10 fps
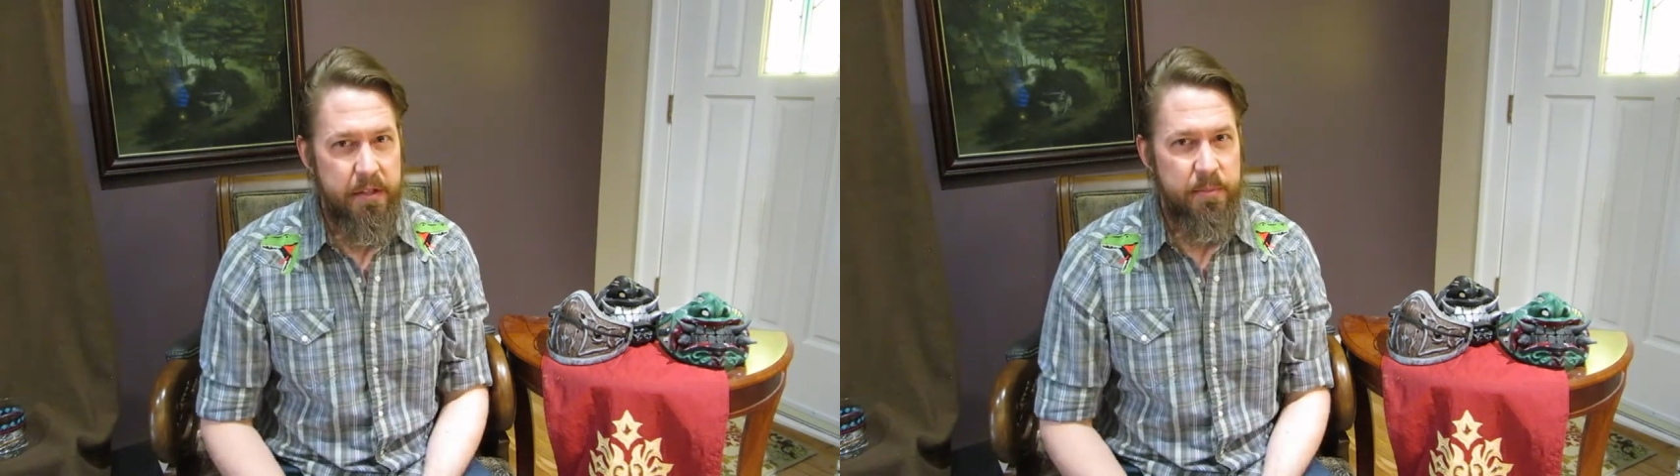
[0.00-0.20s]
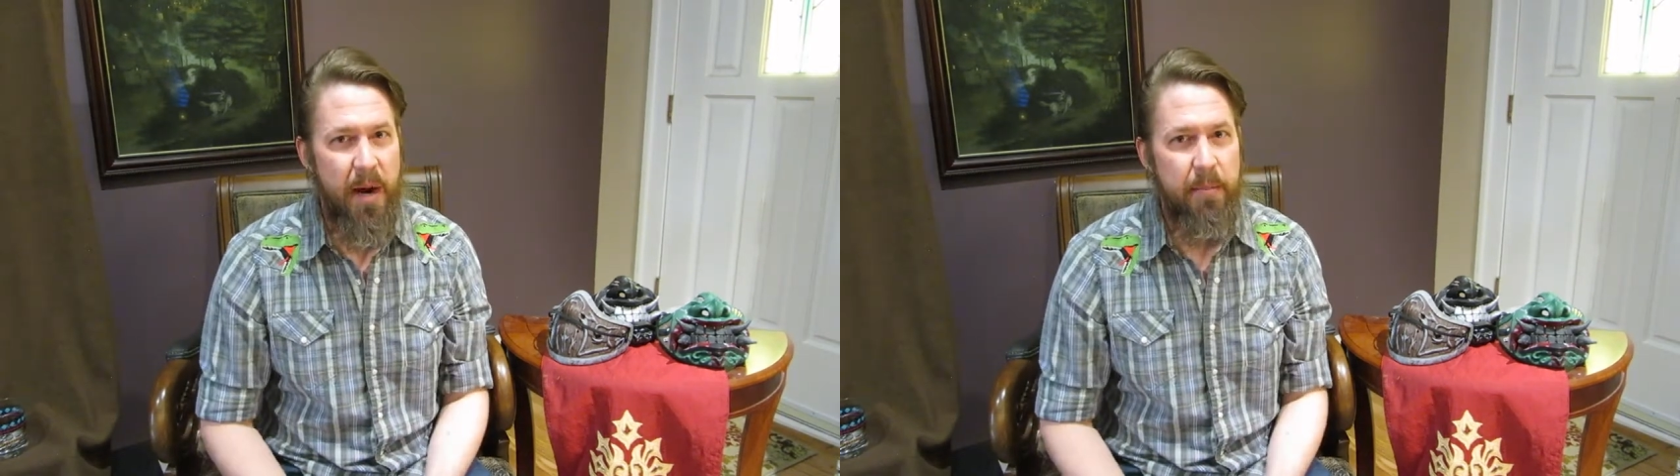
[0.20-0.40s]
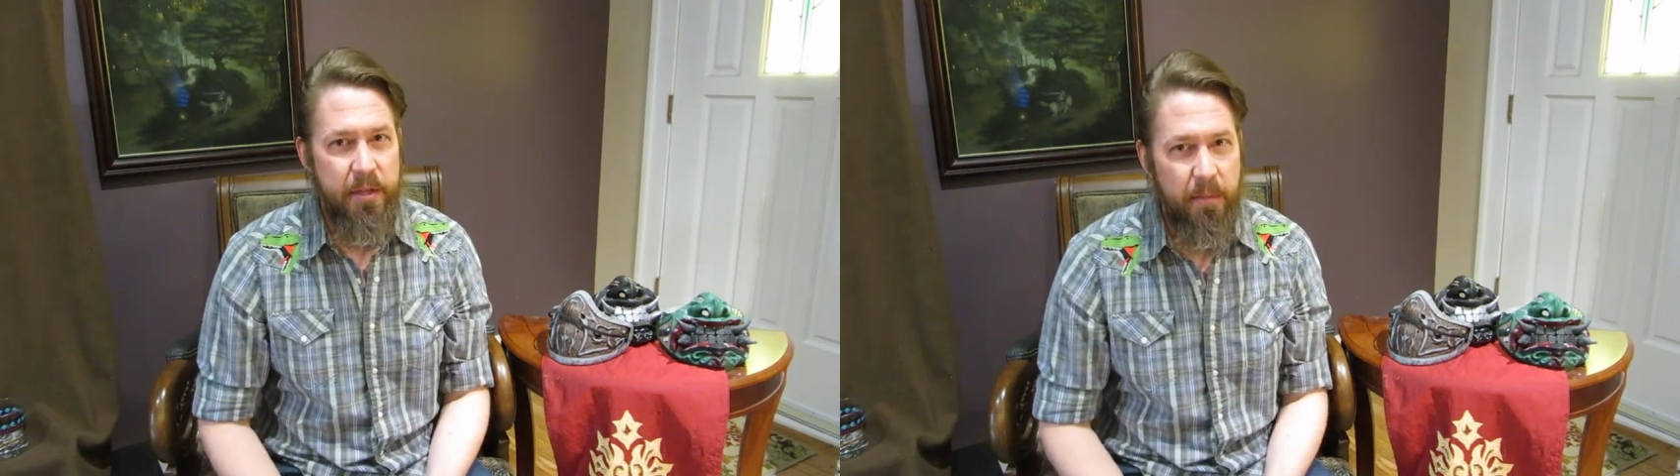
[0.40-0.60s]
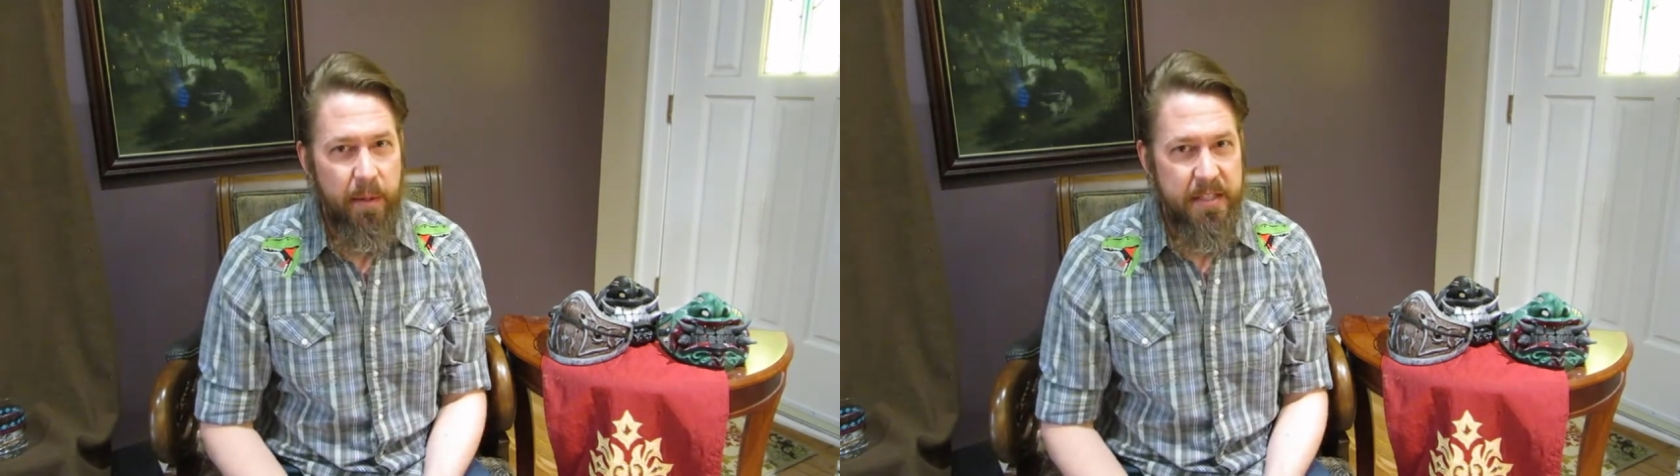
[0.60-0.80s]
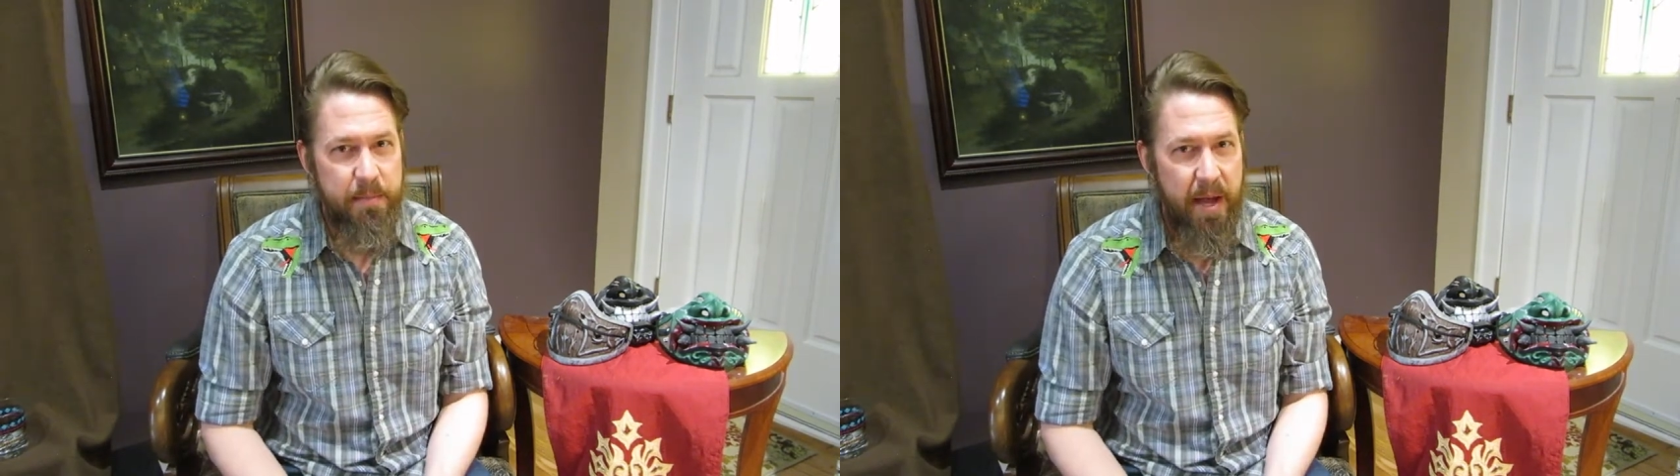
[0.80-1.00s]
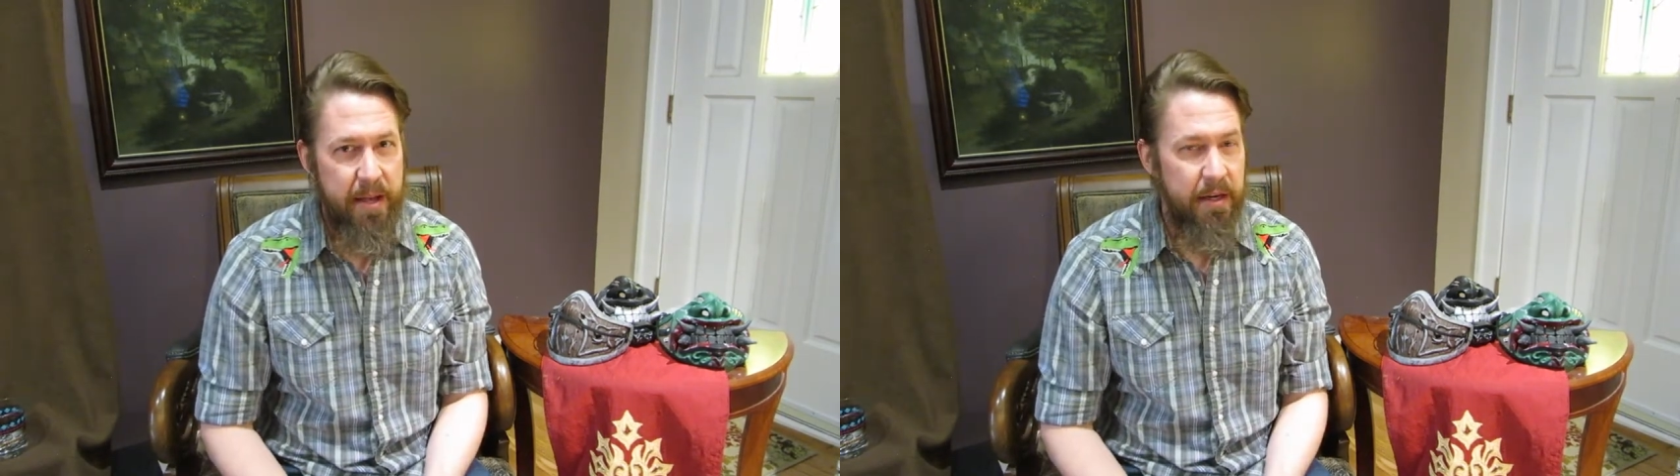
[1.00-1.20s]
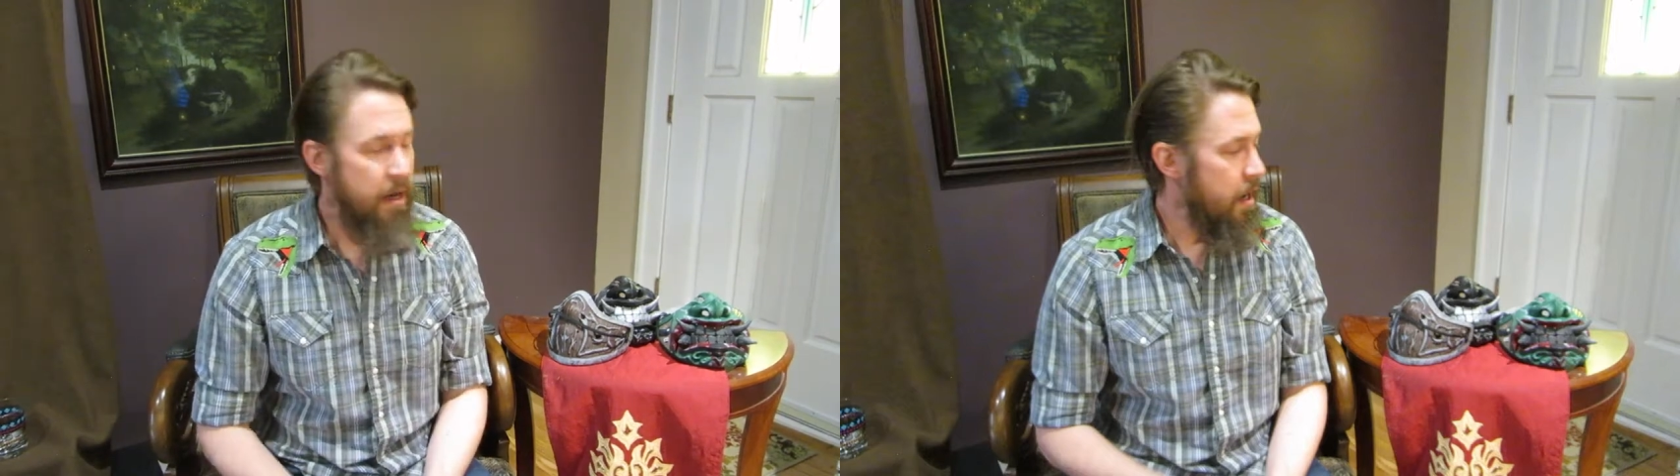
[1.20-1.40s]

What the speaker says: is probably your best bet.